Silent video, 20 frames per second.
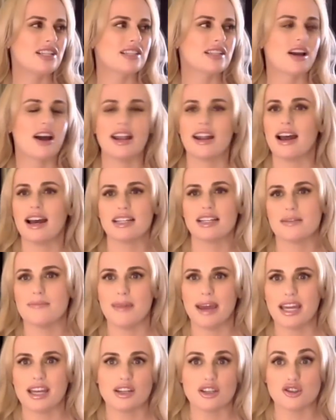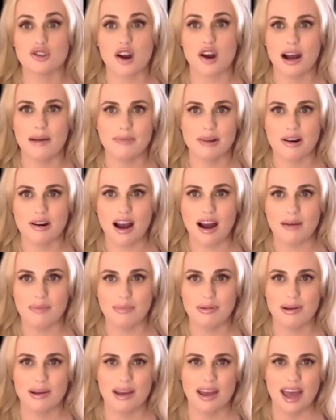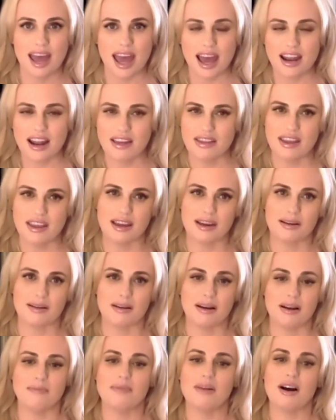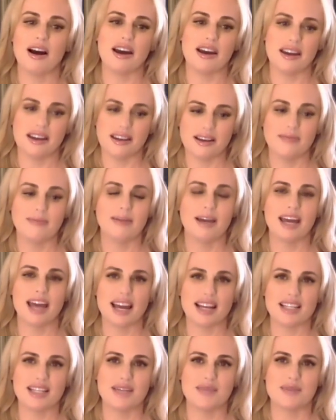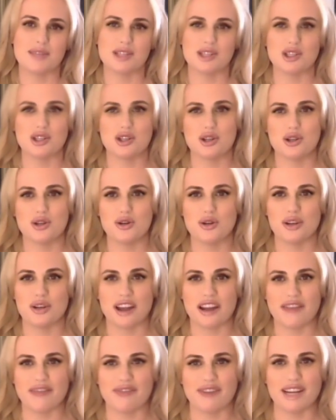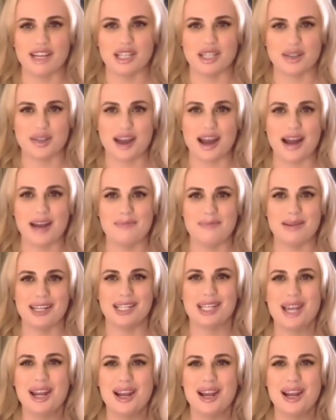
just kind of had to make a drama up. And I think my my acting was too good, and I freaked her out a bit